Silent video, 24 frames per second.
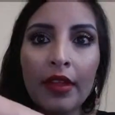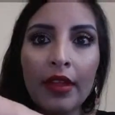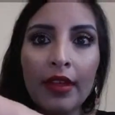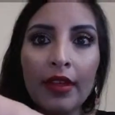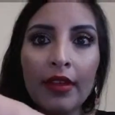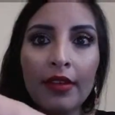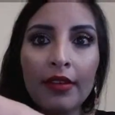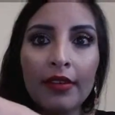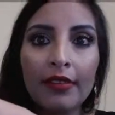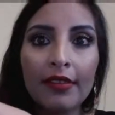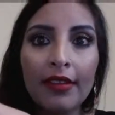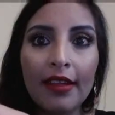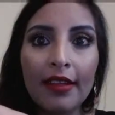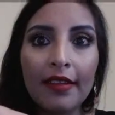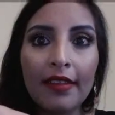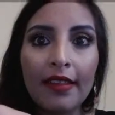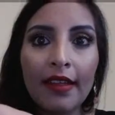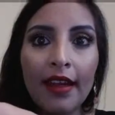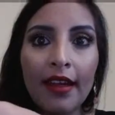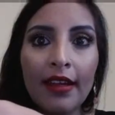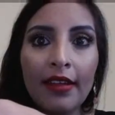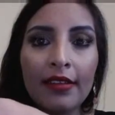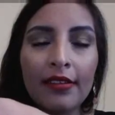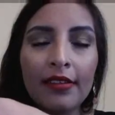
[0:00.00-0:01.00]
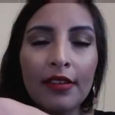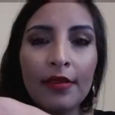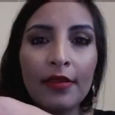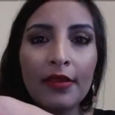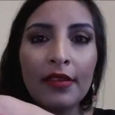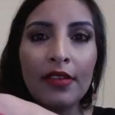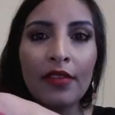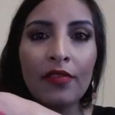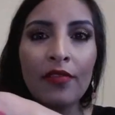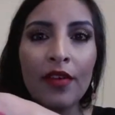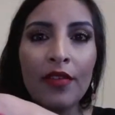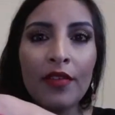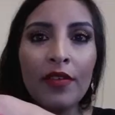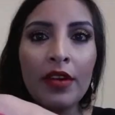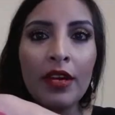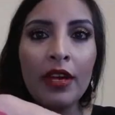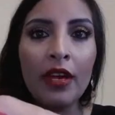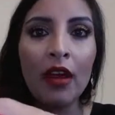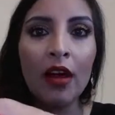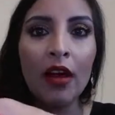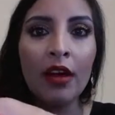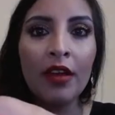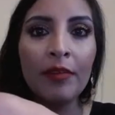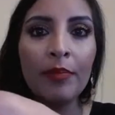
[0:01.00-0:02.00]
It looks like that. So it's a very
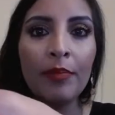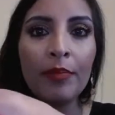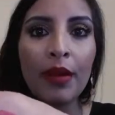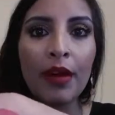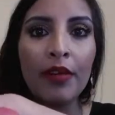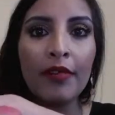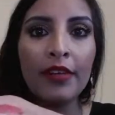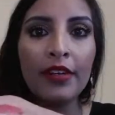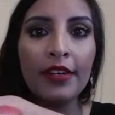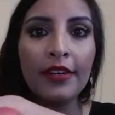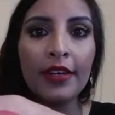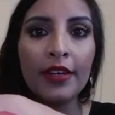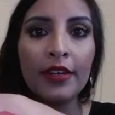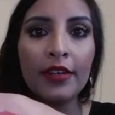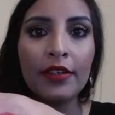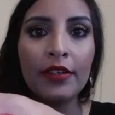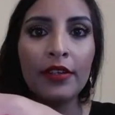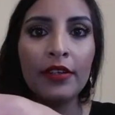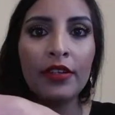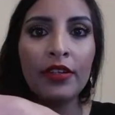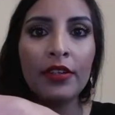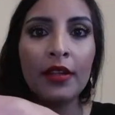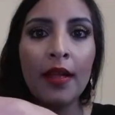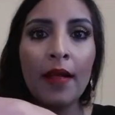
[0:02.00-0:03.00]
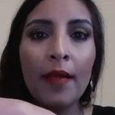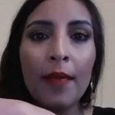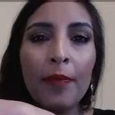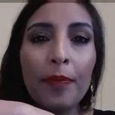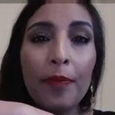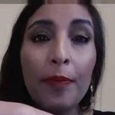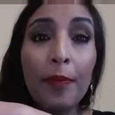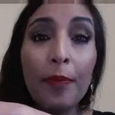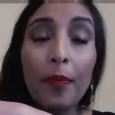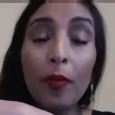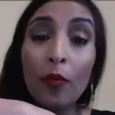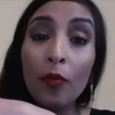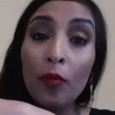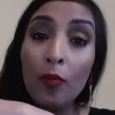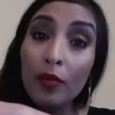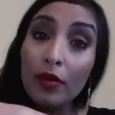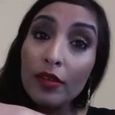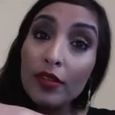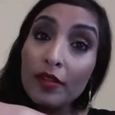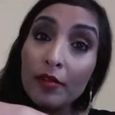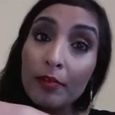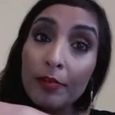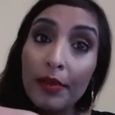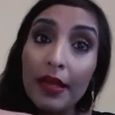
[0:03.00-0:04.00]
light berry toned,
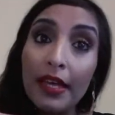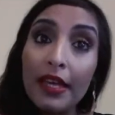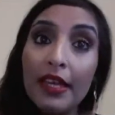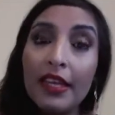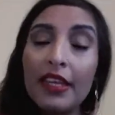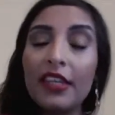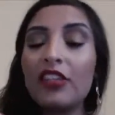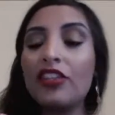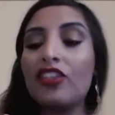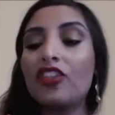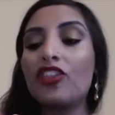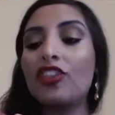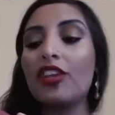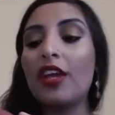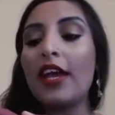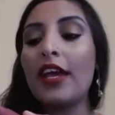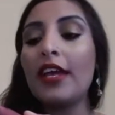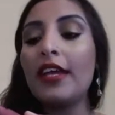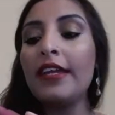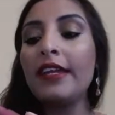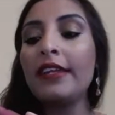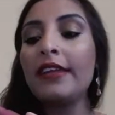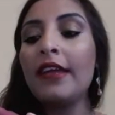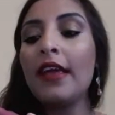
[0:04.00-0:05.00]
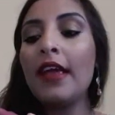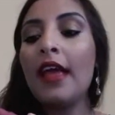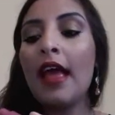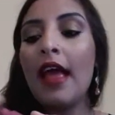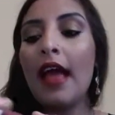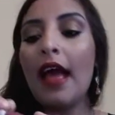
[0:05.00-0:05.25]
almost pinkish shade.